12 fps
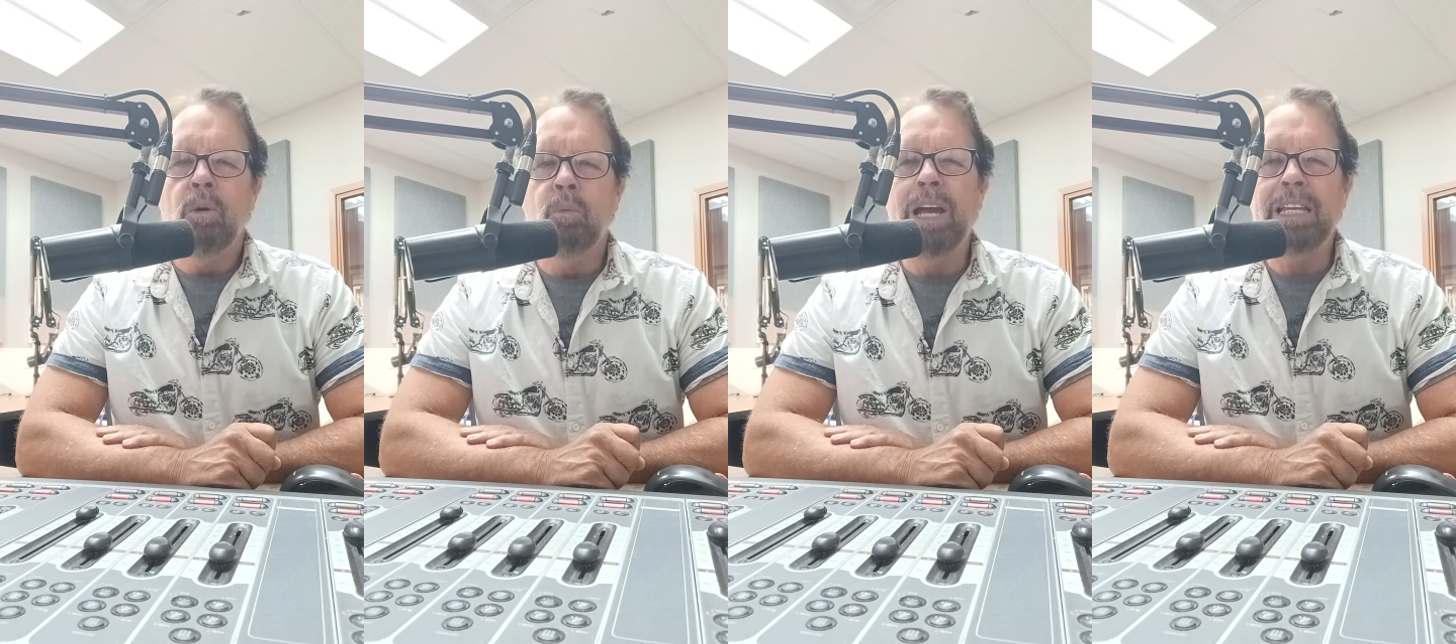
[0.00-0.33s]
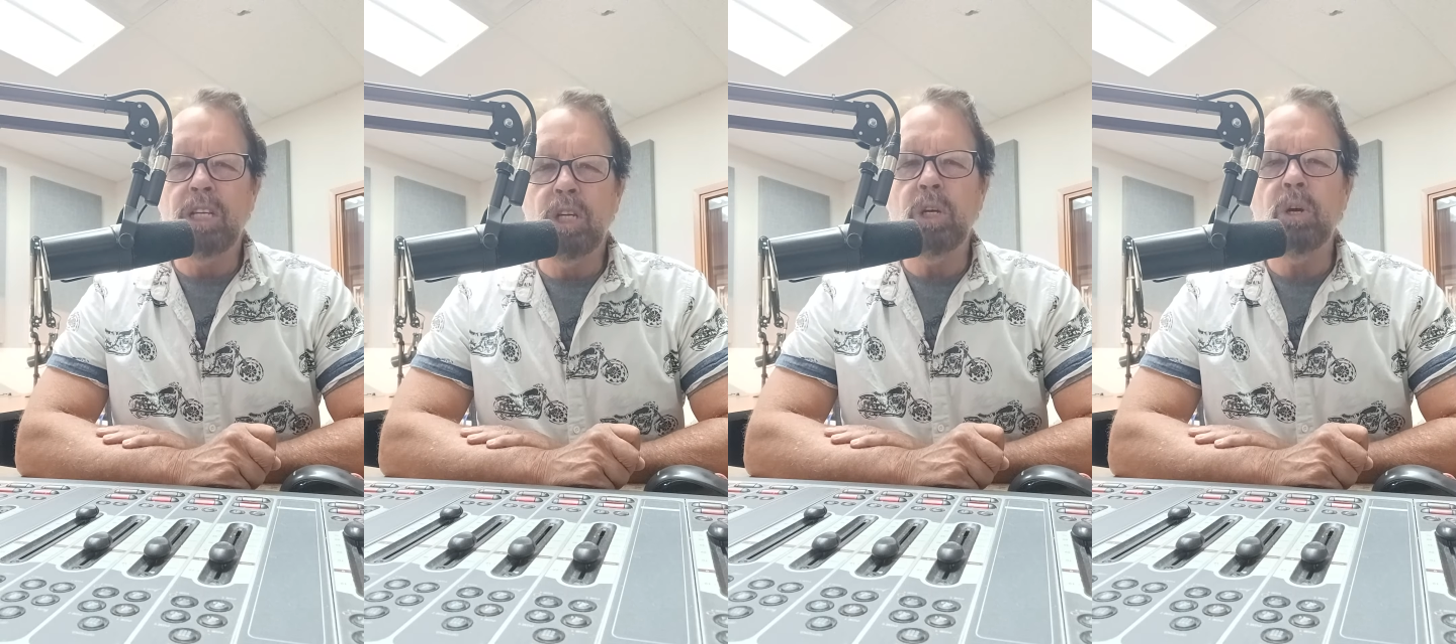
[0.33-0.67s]

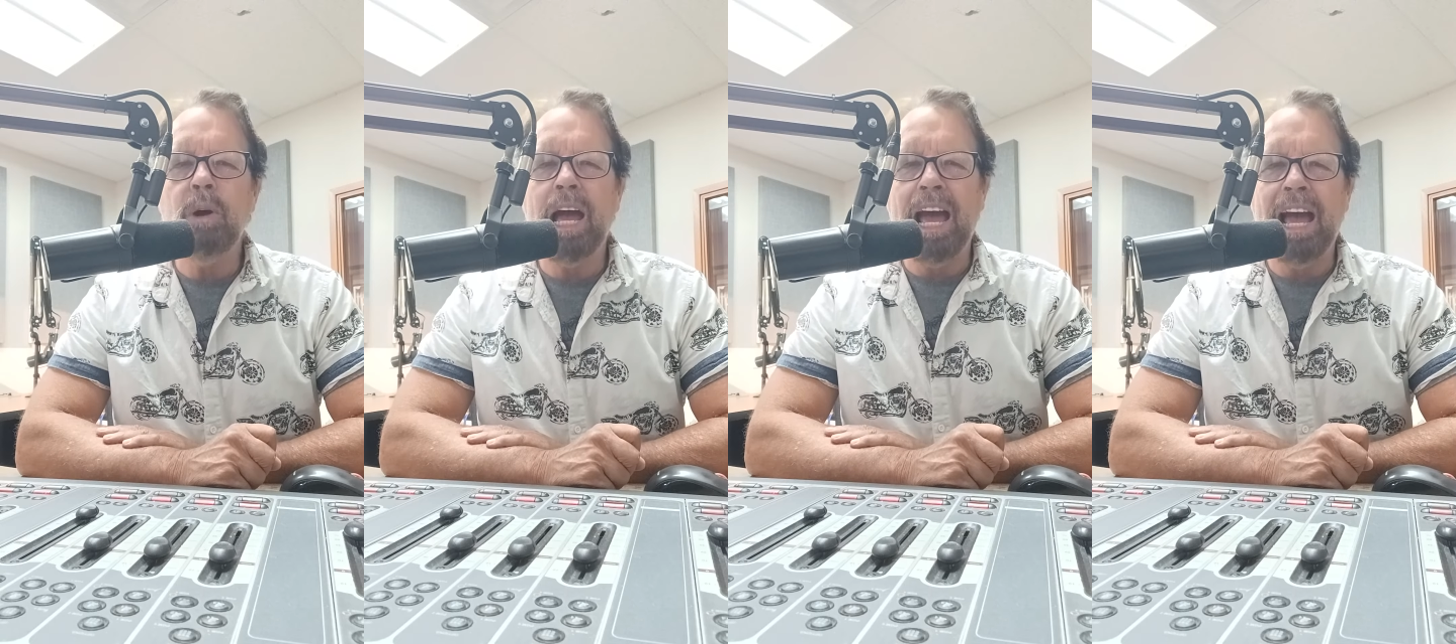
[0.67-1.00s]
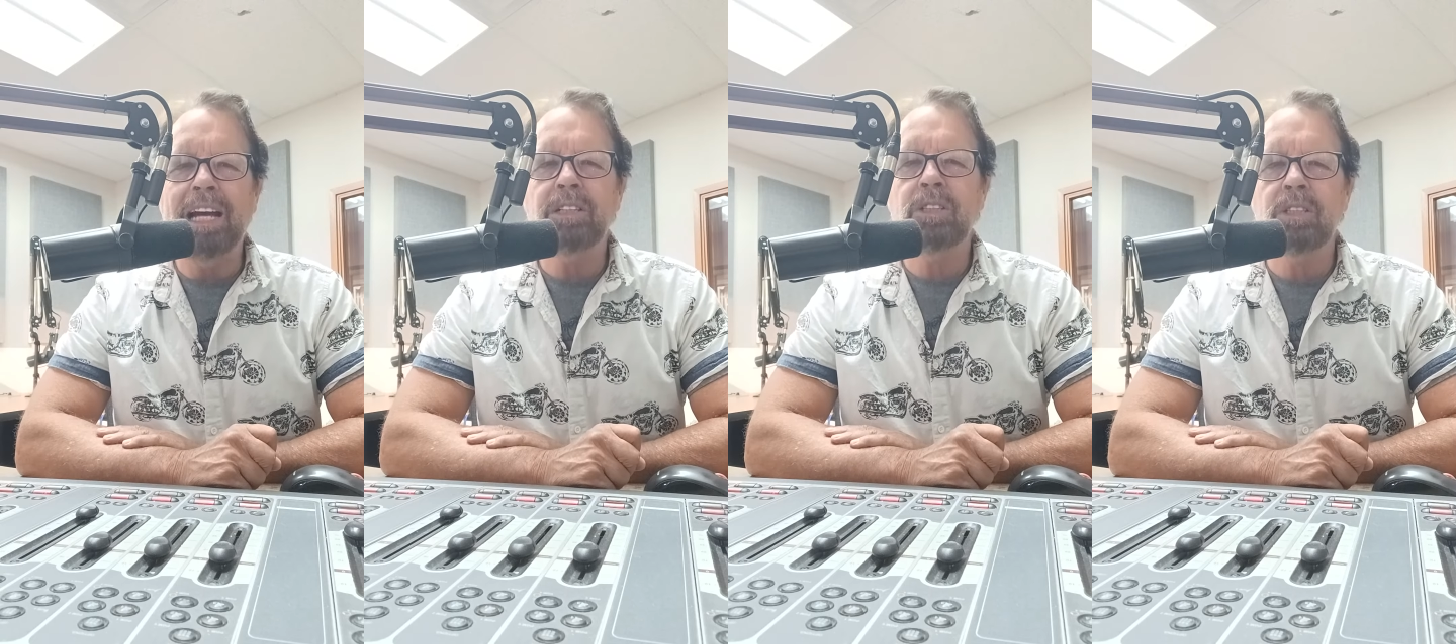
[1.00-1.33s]
when you
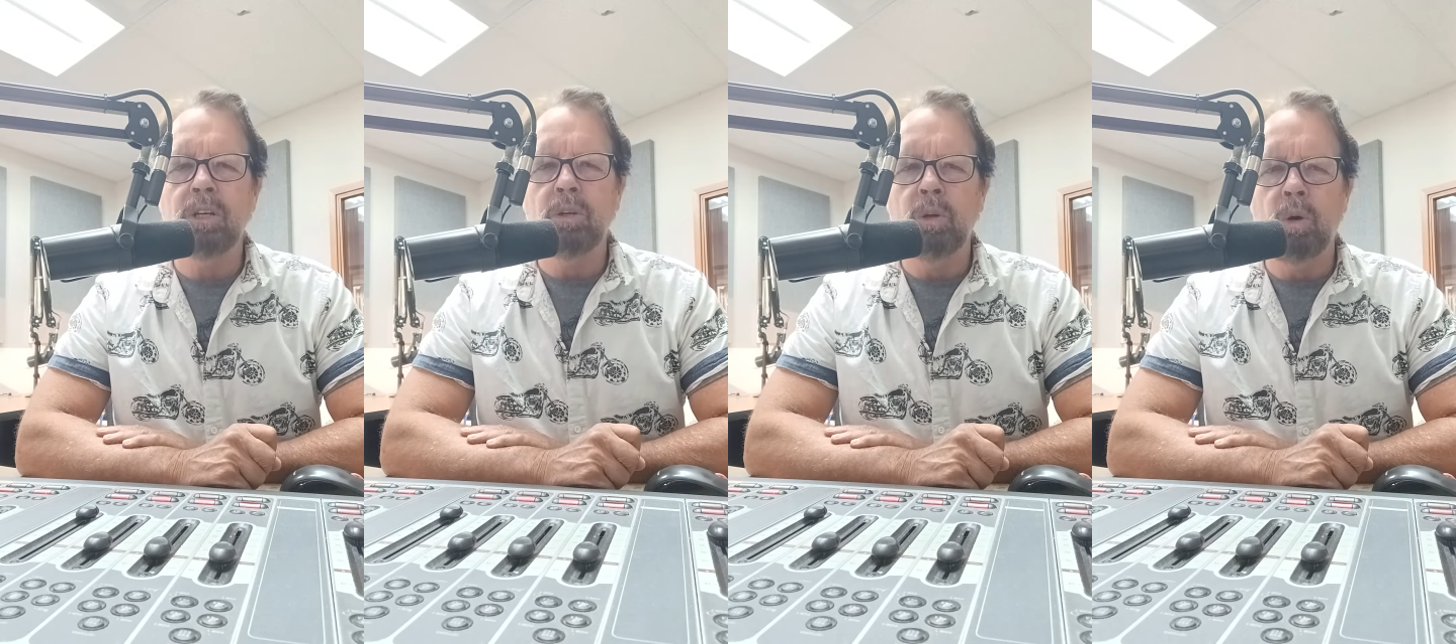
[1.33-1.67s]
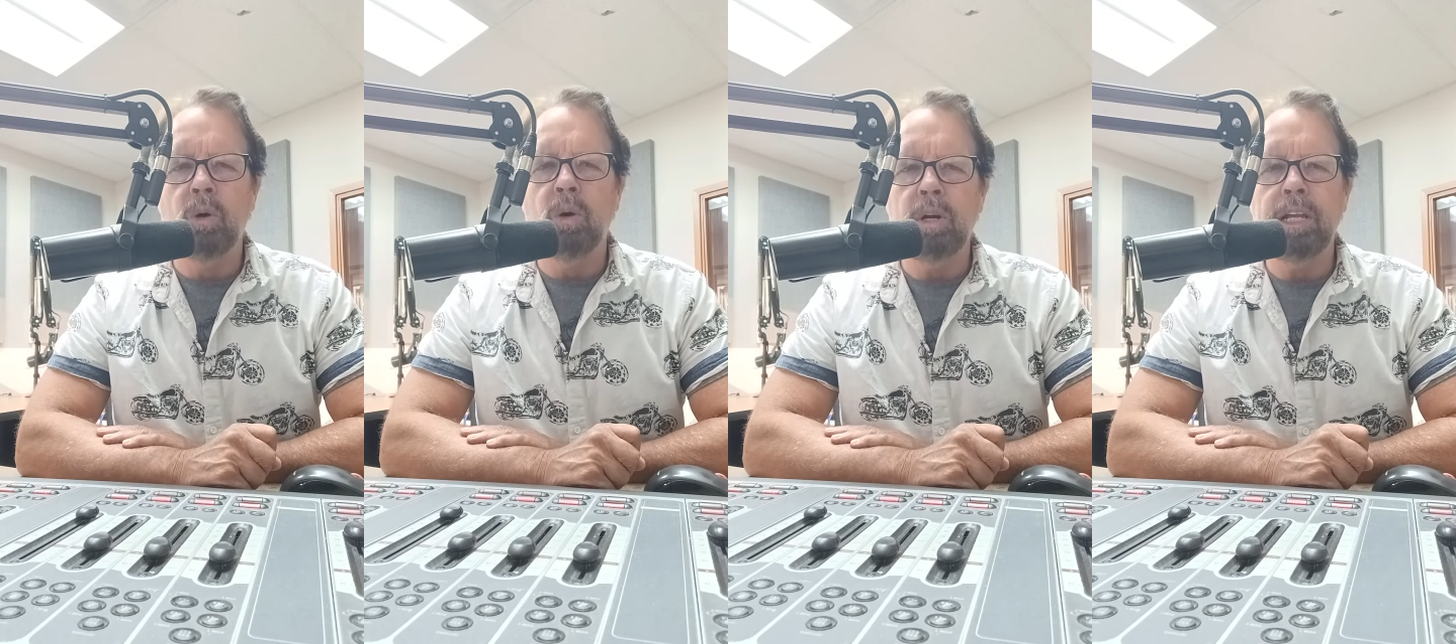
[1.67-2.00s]
ask the
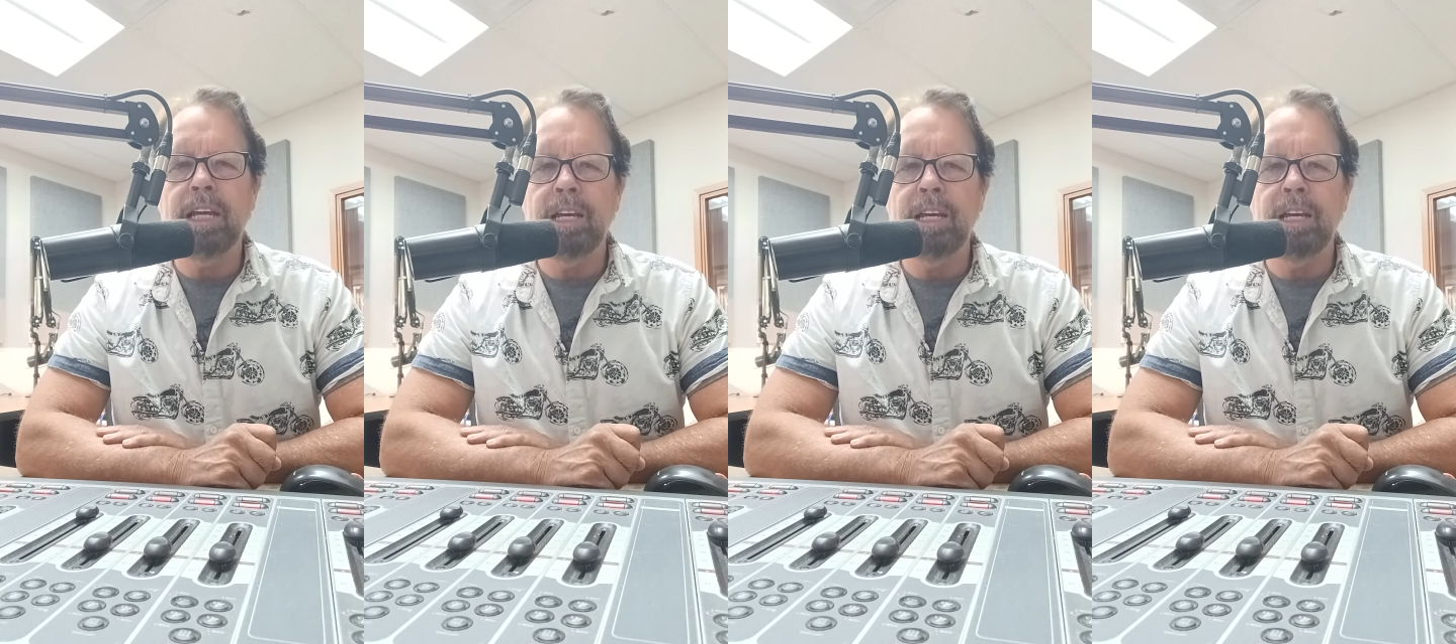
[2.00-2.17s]
Lord